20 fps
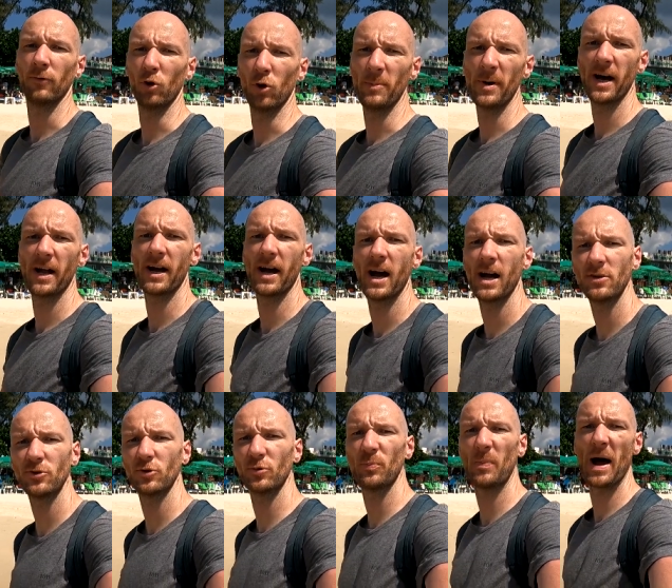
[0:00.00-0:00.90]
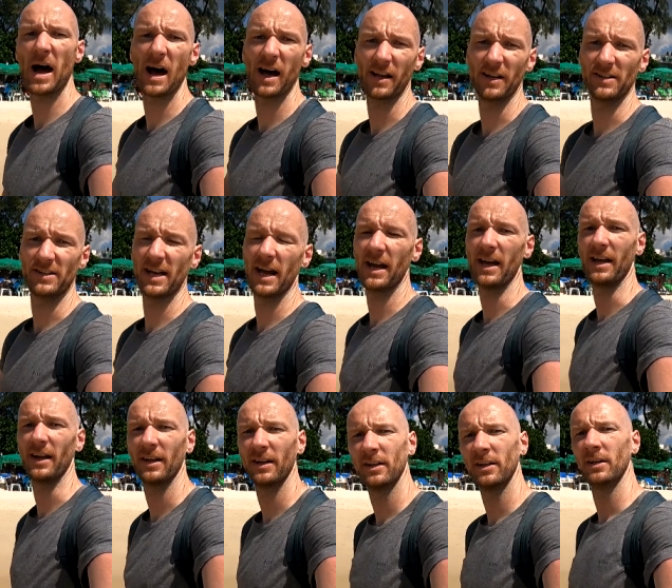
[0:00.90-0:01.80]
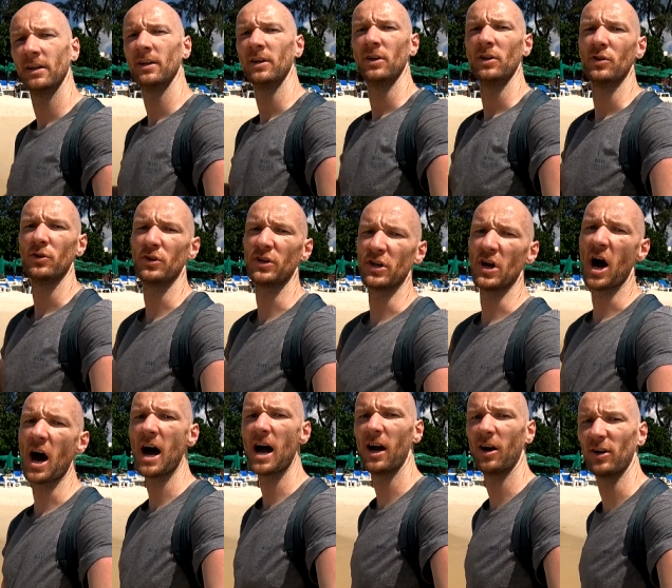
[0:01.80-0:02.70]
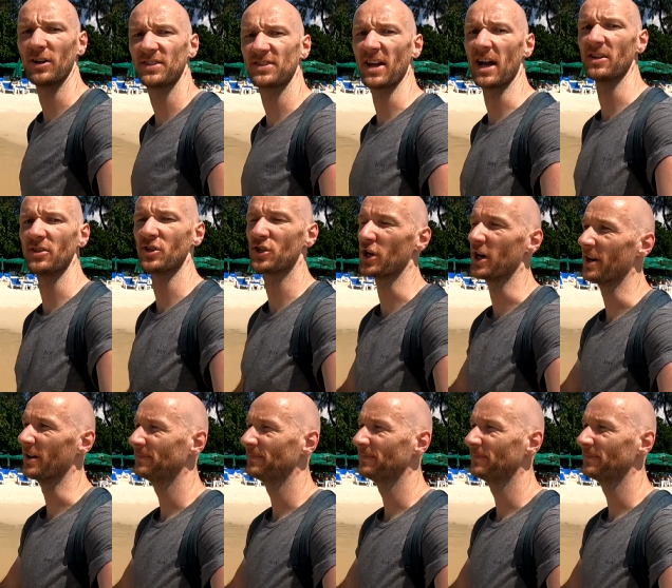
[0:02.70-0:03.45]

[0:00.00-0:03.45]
For about 100 baht a day, you can hire a sun